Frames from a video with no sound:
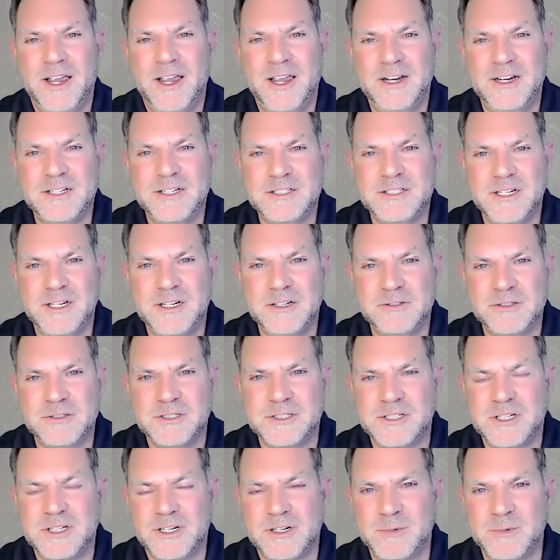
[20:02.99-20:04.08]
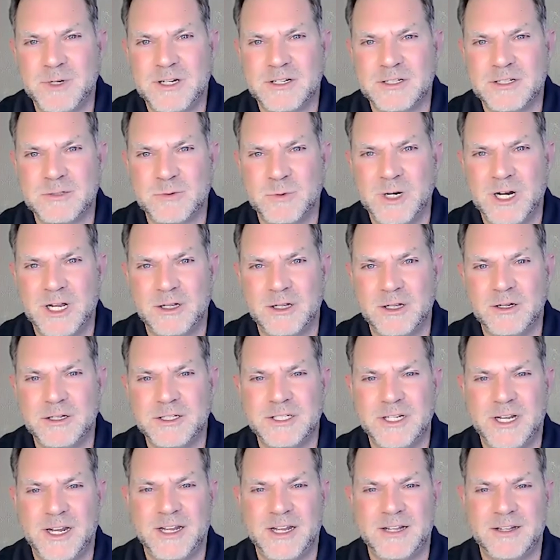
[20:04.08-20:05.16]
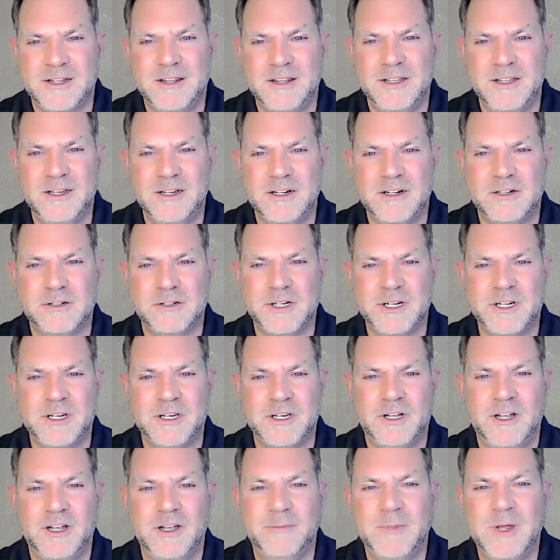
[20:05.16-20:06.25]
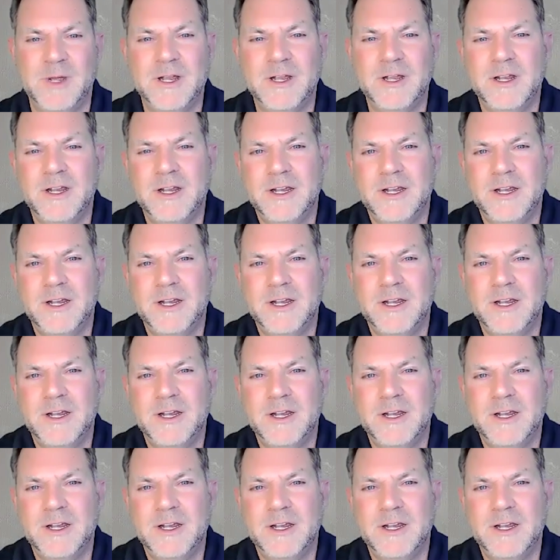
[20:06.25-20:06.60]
And it's interesting because when I looked at the curriculum,